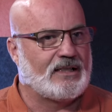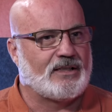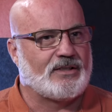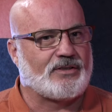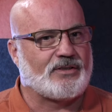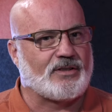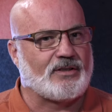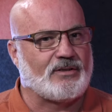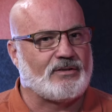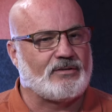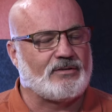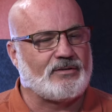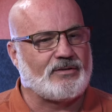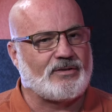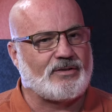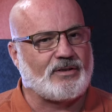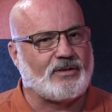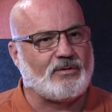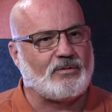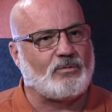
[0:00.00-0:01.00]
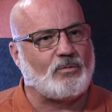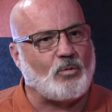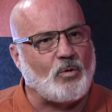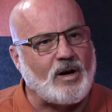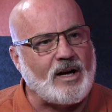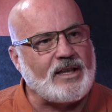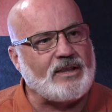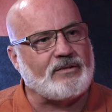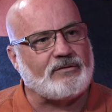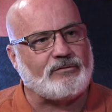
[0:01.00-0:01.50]
So
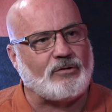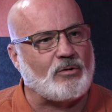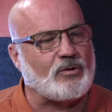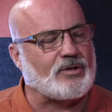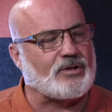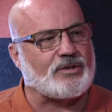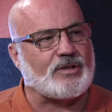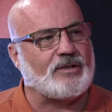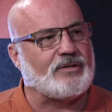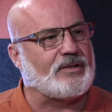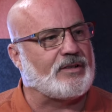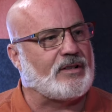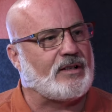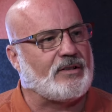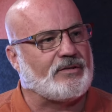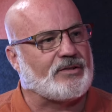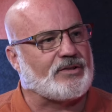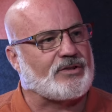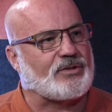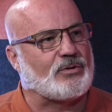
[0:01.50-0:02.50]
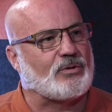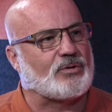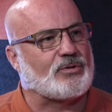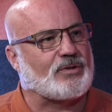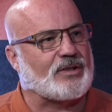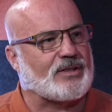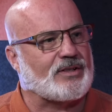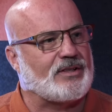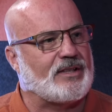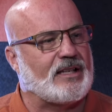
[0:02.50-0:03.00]
why the focus on the school
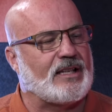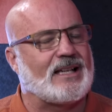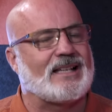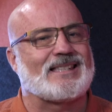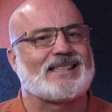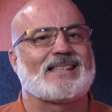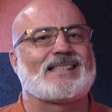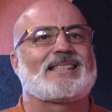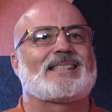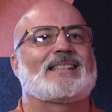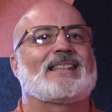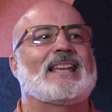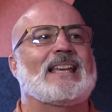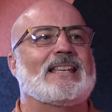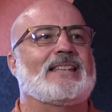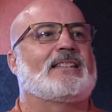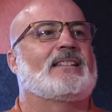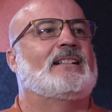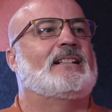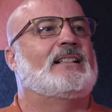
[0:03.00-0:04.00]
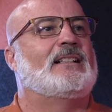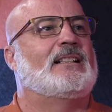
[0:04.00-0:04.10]
trustee as a slate?